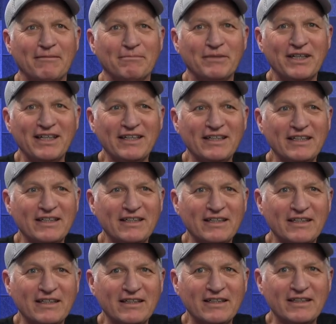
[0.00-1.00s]
Right.
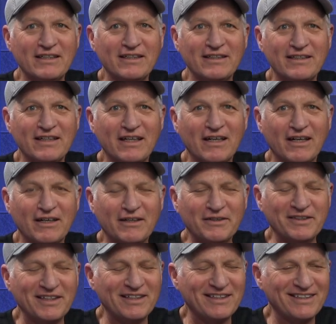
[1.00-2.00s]
You know?
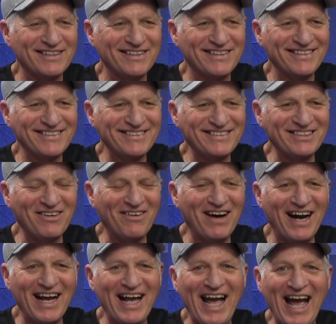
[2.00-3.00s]
Yeah. So
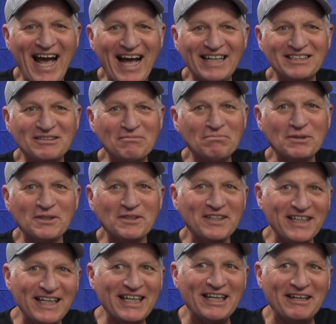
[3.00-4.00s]
I had to
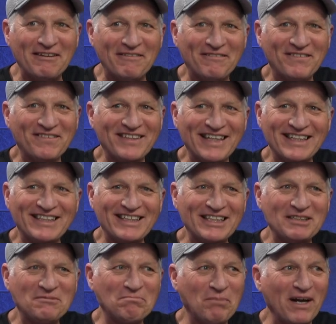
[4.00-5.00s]
believe yeah. that
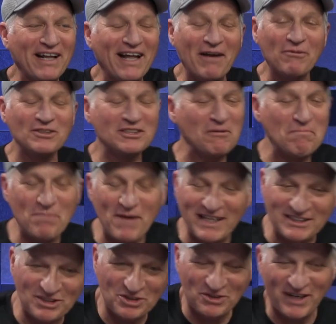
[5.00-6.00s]
these, but it was the
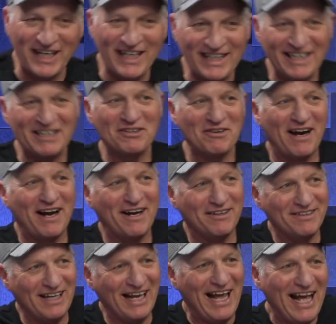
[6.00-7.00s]
best training
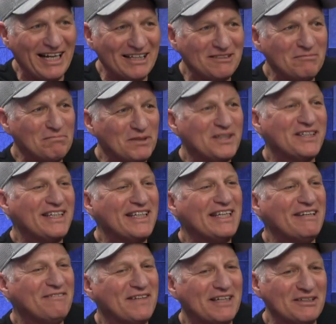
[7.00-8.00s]
ground. I had to
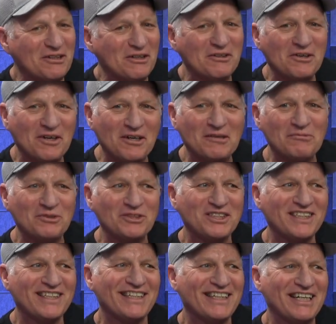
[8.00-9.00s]
believe that no harm was
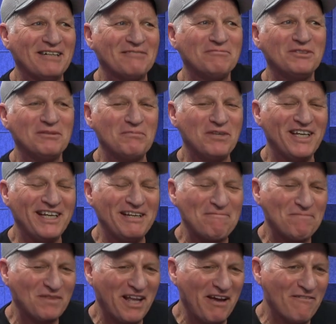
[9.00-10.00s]
going to come to me.
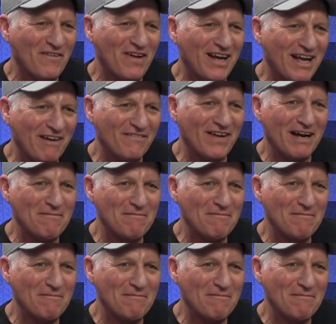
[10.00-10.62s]
Yeah, if, you and I.